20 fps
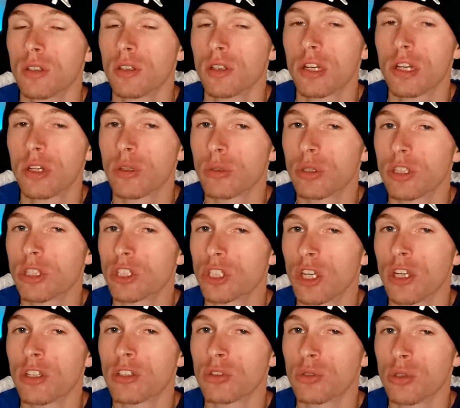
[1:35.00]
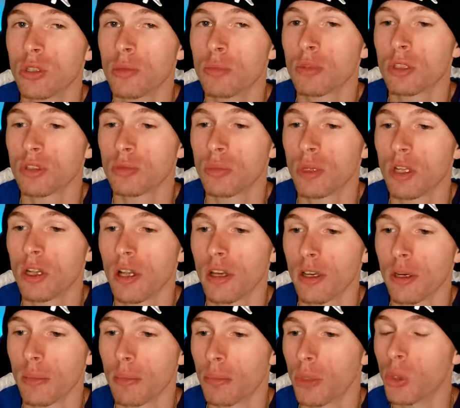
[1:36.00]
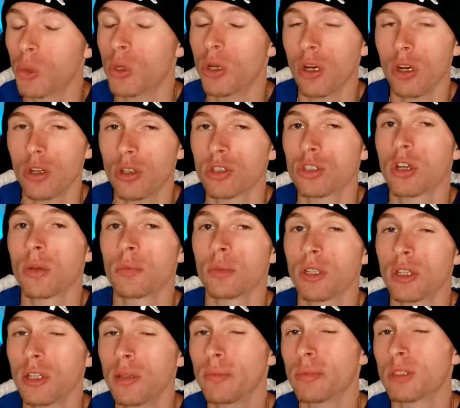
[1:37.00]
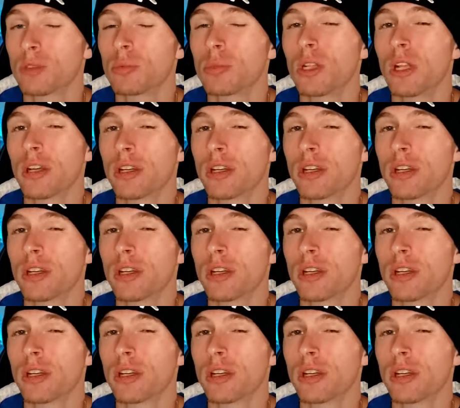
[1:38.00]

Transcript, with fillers: they can't really chase you. He must be like a mutant or something. He must be